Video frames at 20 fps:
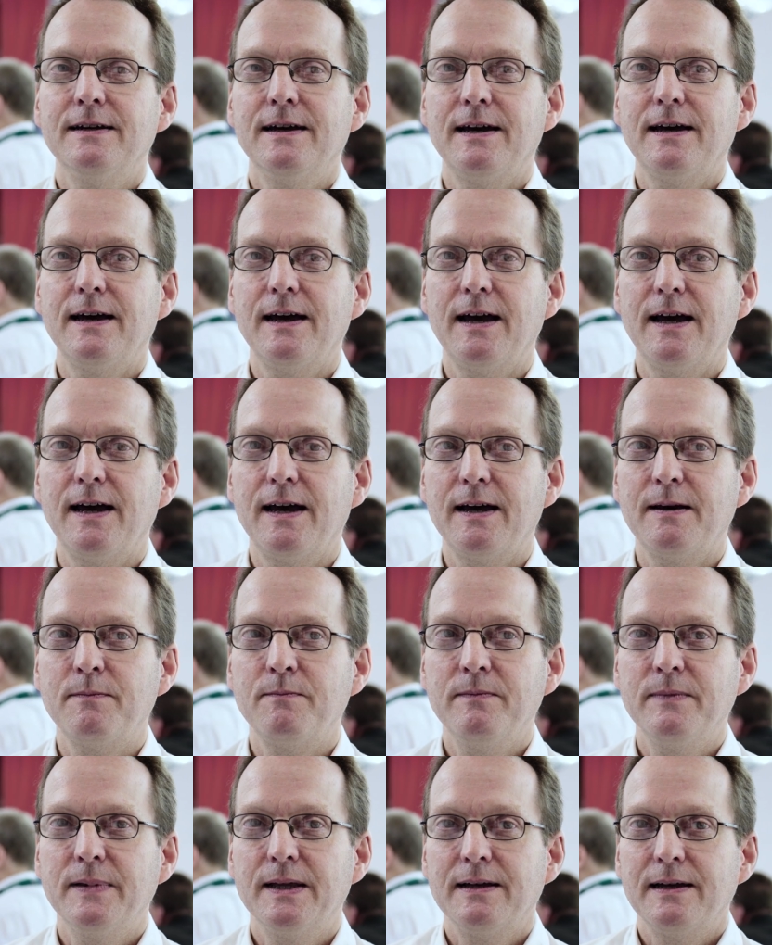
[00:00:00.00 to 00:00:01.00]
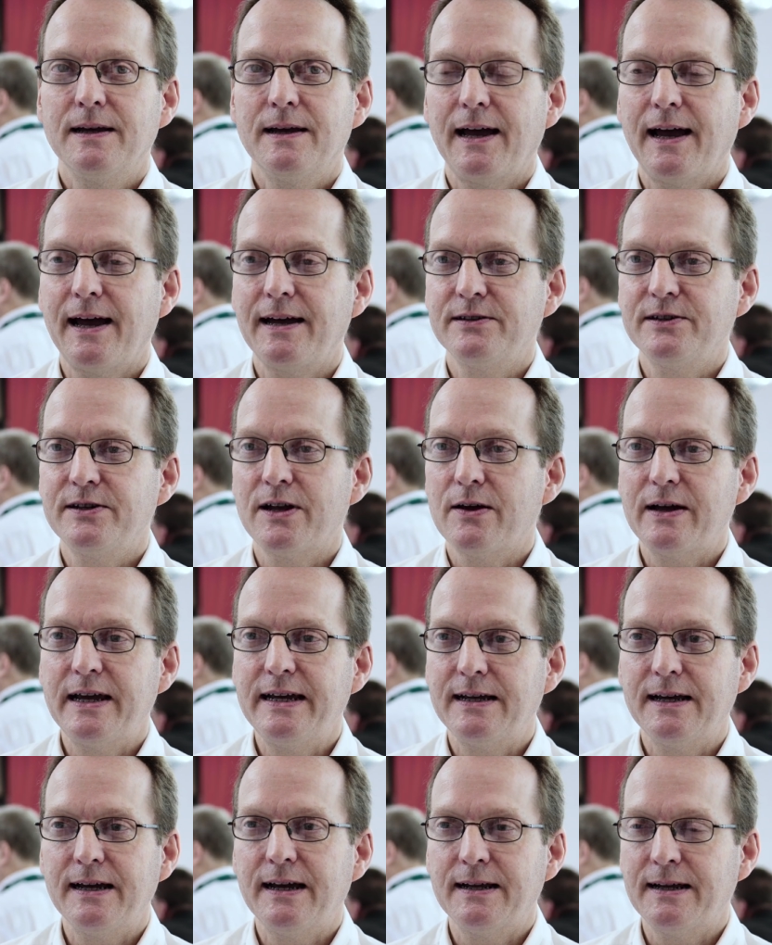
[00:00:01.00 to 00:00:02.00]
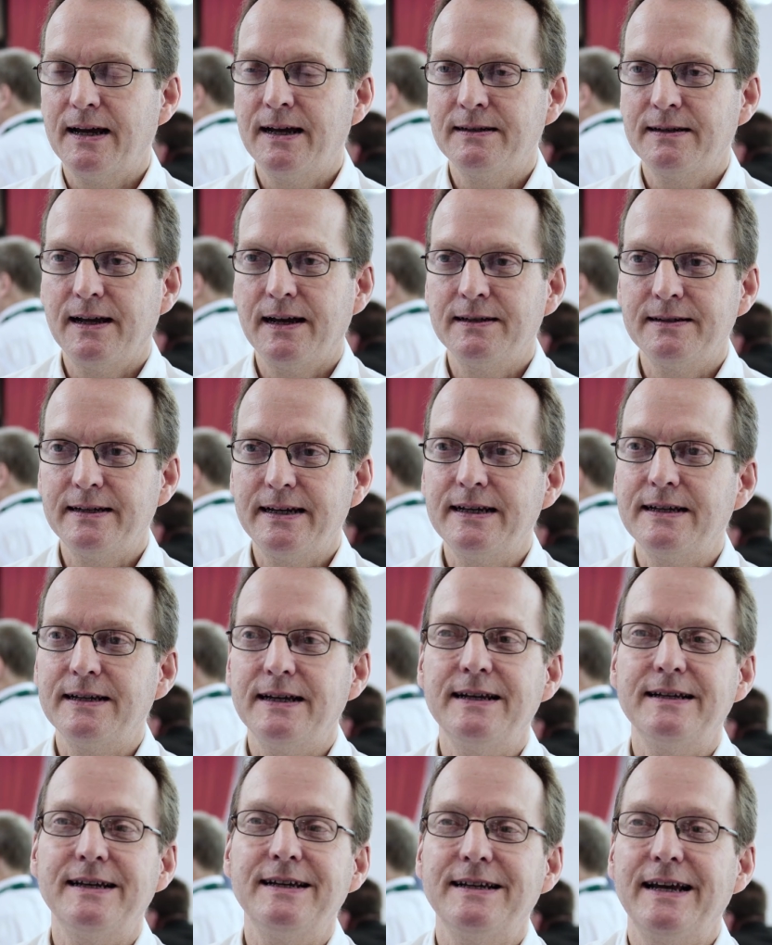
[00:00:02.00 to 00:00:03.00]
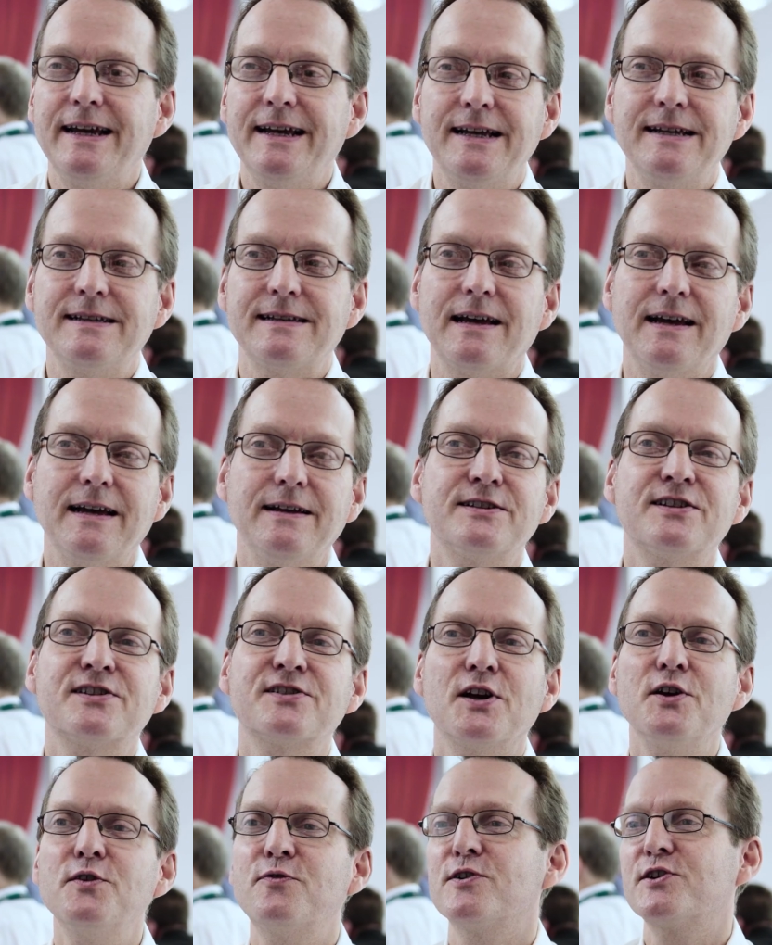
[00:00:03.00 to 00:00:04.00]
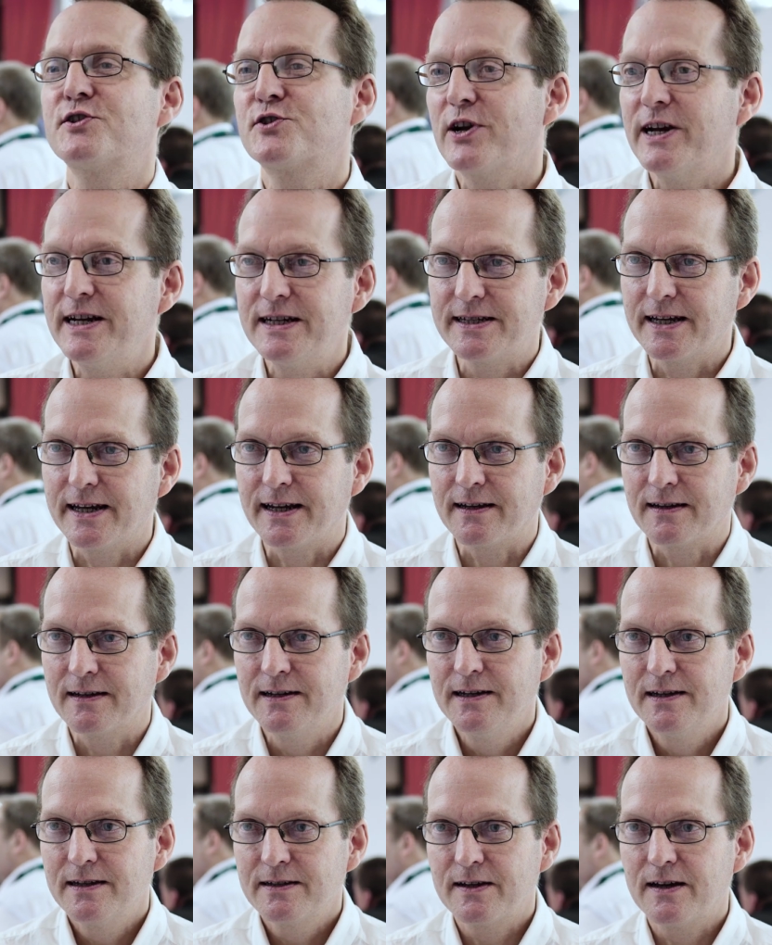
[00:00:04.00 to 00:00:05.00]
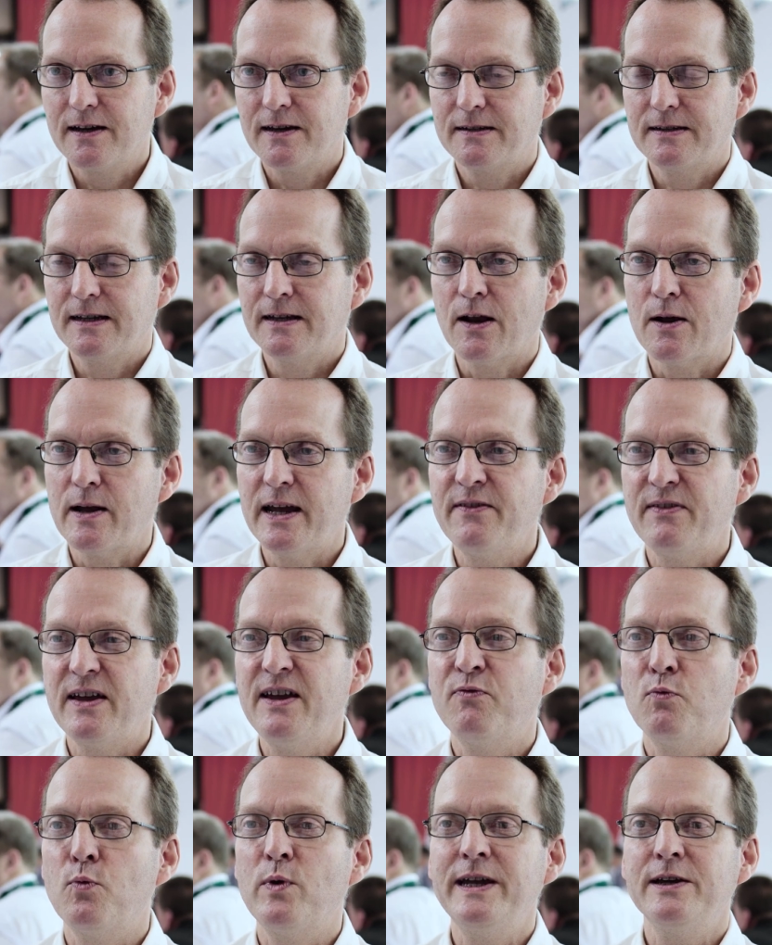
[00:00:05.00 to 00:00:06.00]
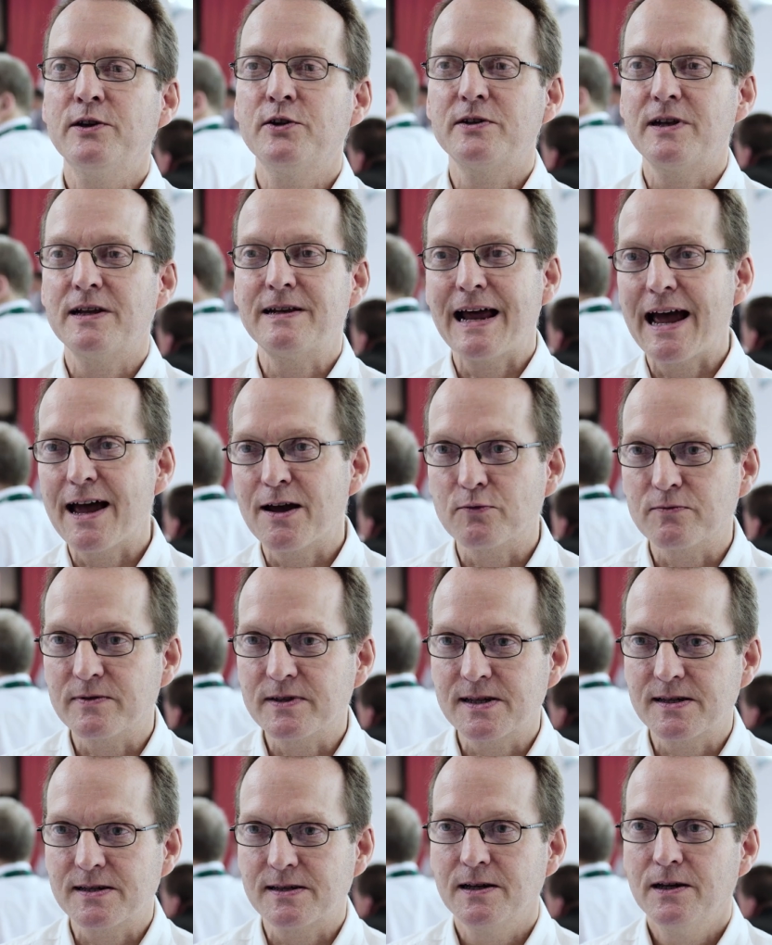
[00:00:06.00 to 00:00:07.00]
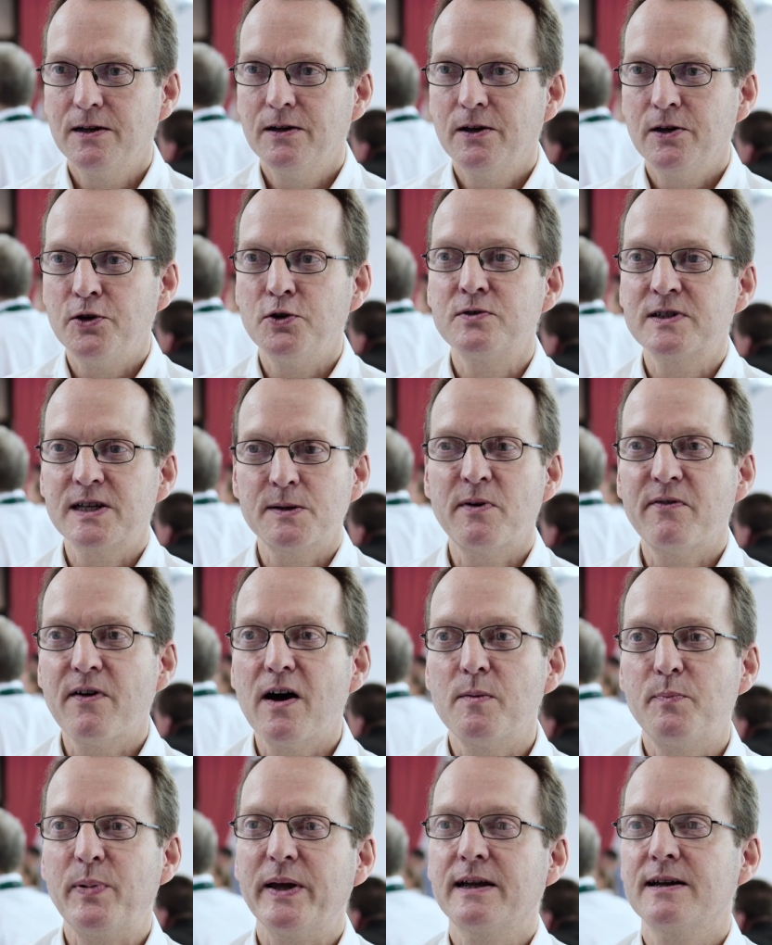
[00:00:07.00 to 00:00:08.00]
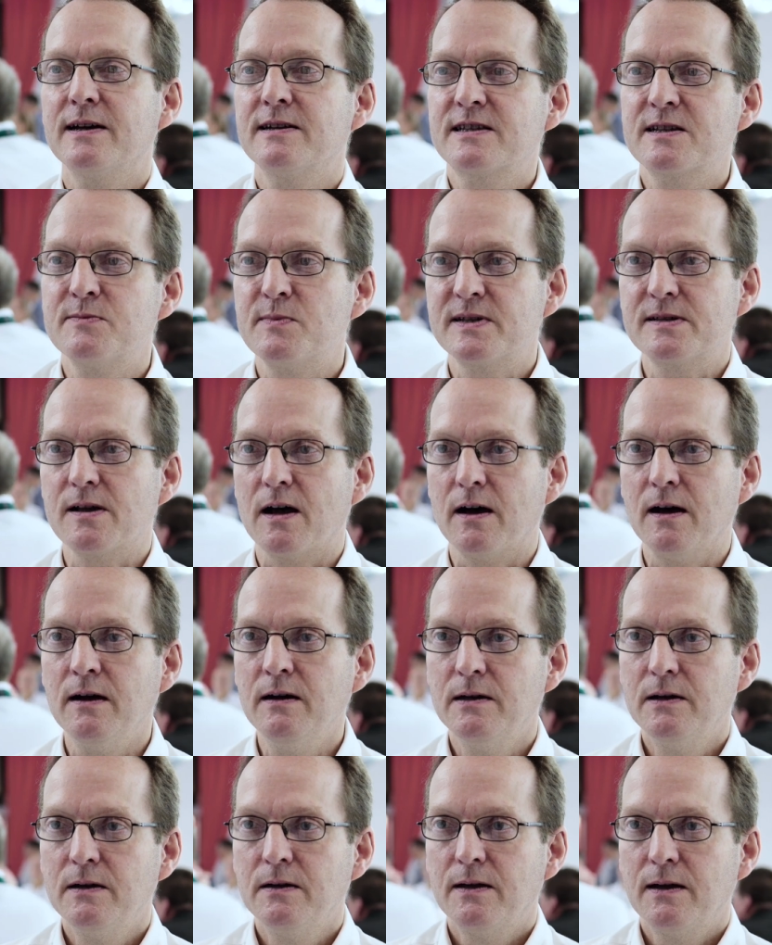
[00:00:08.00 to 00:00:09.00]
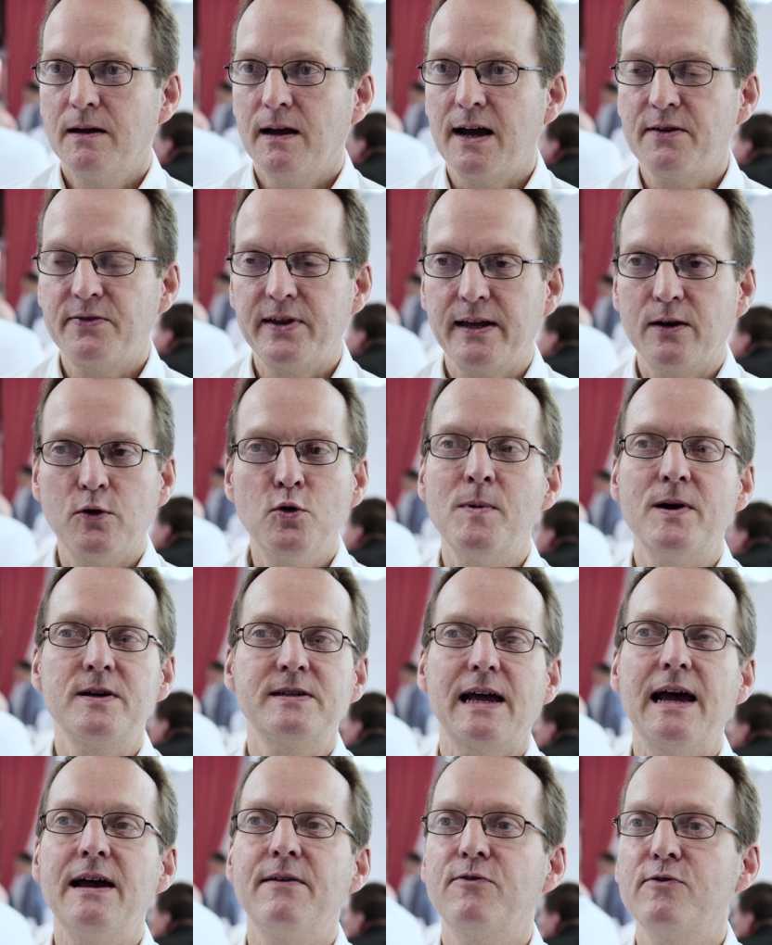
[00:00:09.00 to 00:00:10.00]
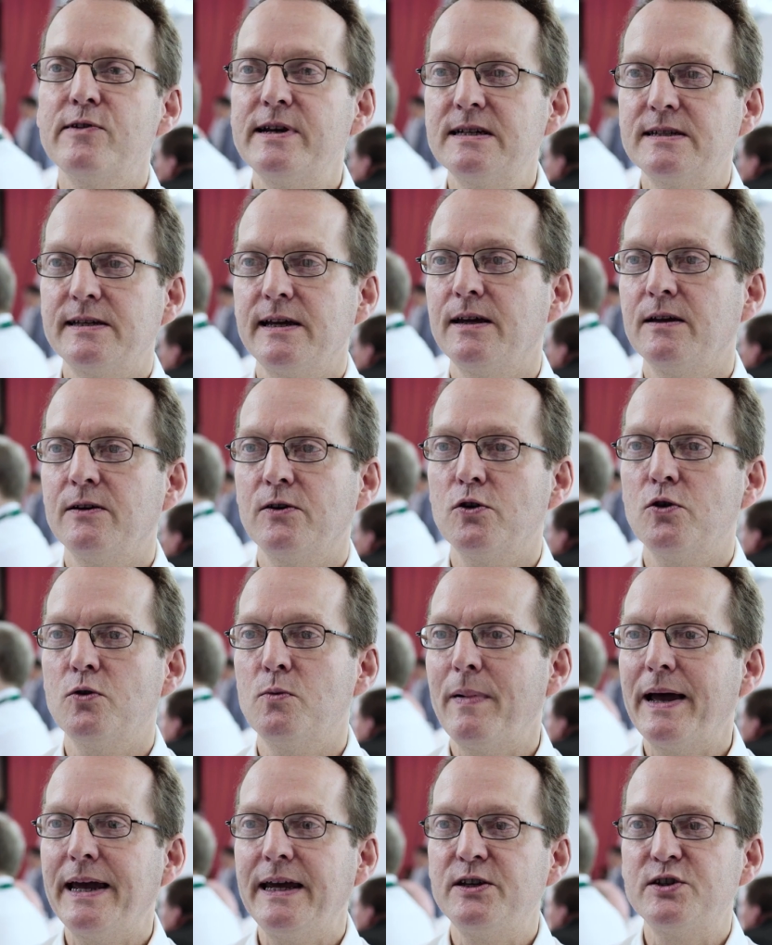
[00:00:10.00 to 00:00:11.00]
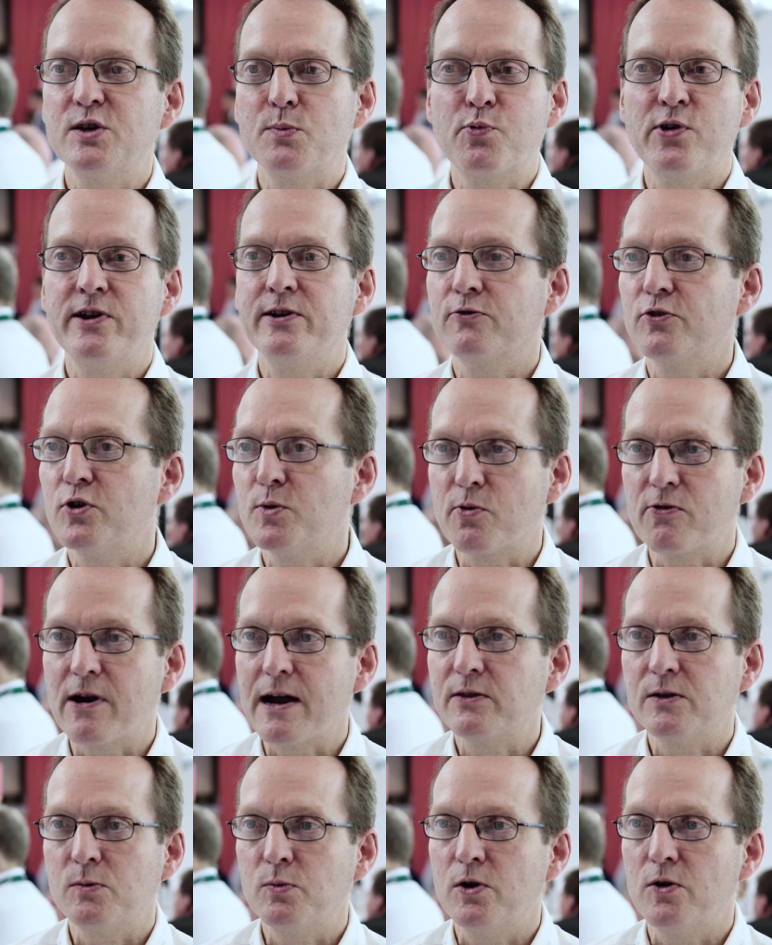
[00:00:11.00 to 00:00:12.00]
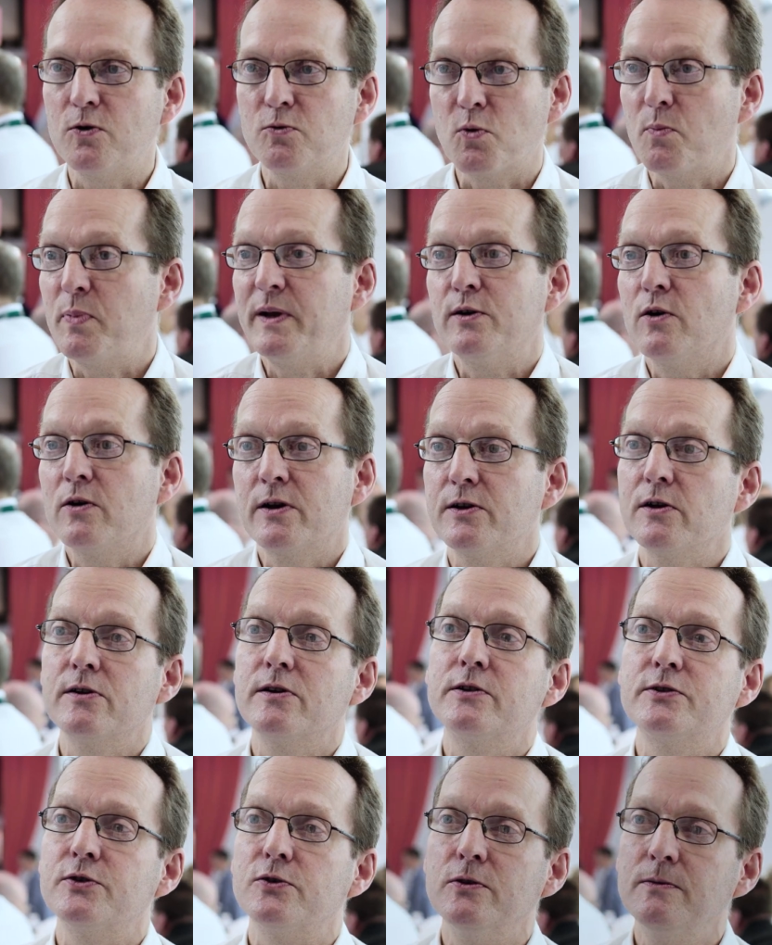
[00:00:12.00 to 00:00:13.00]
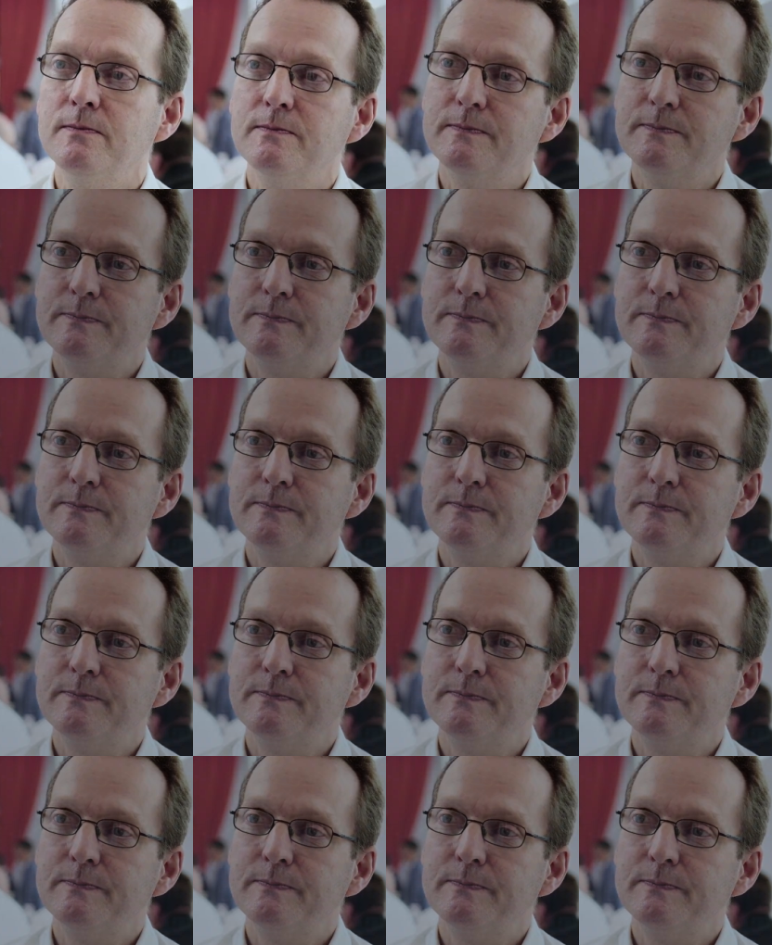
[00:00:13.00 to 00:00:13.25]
Um, and you know, it, and, and it, it, it is so frustrating that you know, if, if we could announce who some of our big customers are, I think almost every single major print group around the world would be knocking on our door.